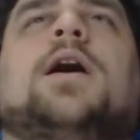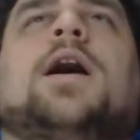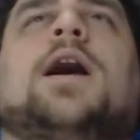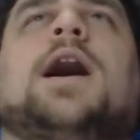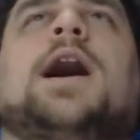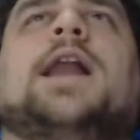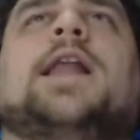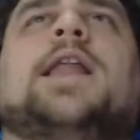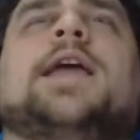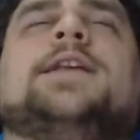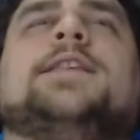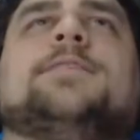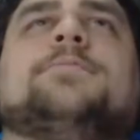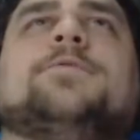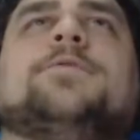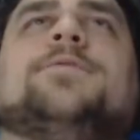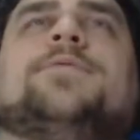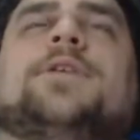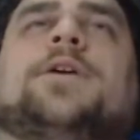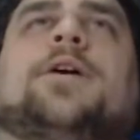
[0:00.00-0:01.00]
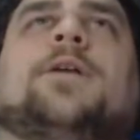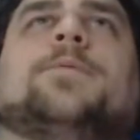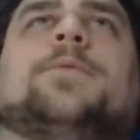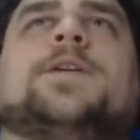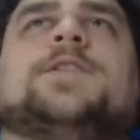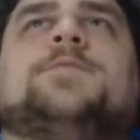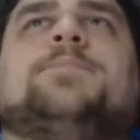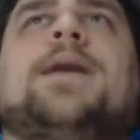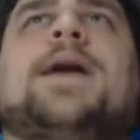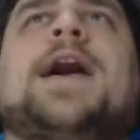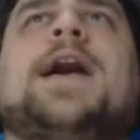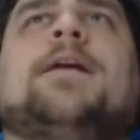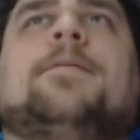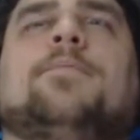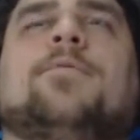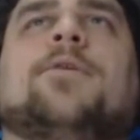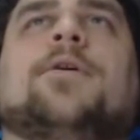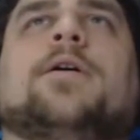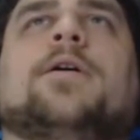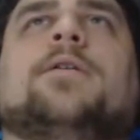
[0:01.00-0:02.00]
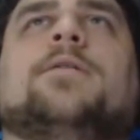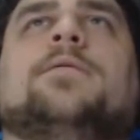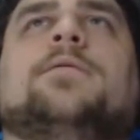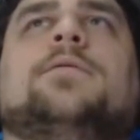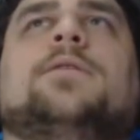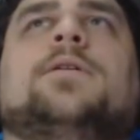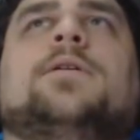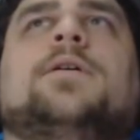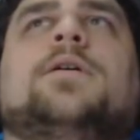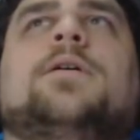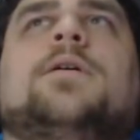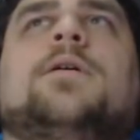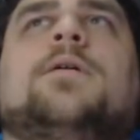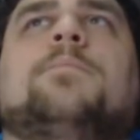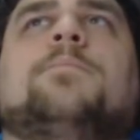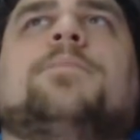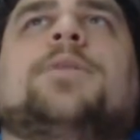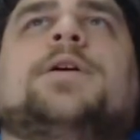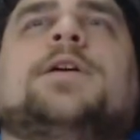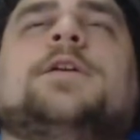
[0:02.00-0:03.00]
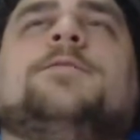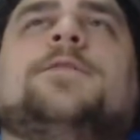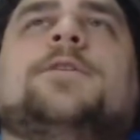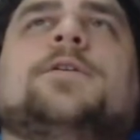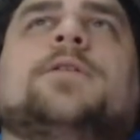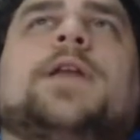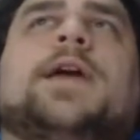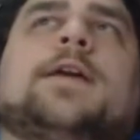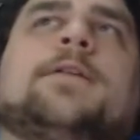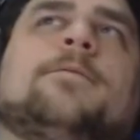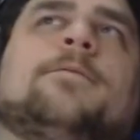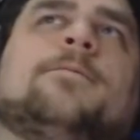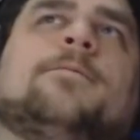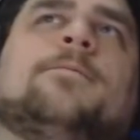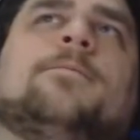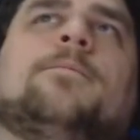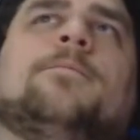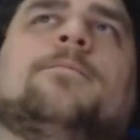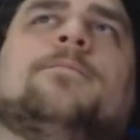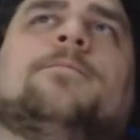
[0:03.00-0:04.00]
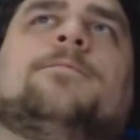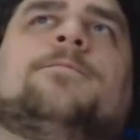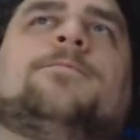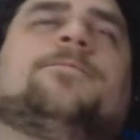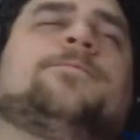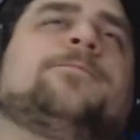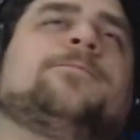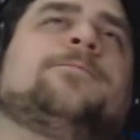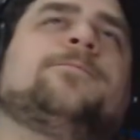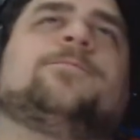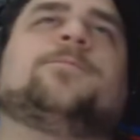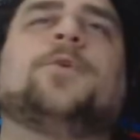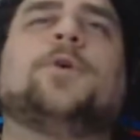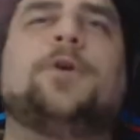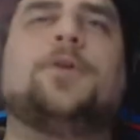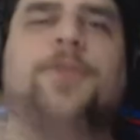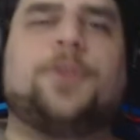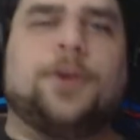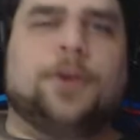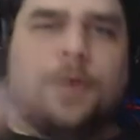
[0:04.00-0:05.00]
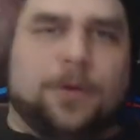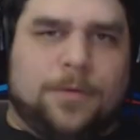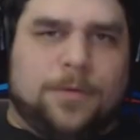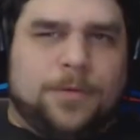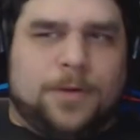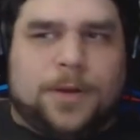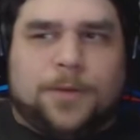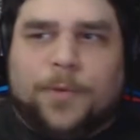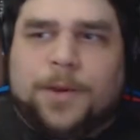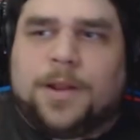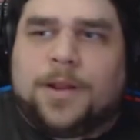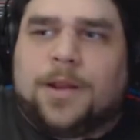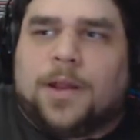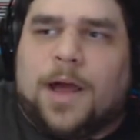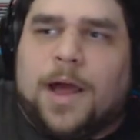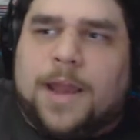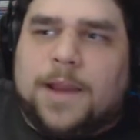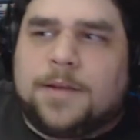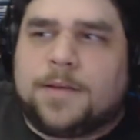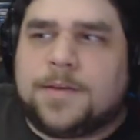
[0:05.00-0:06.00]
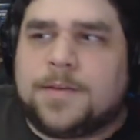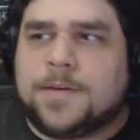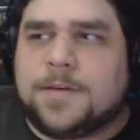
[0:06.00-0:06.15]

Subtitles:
like to move the armrest back more. But if you're like further reclined,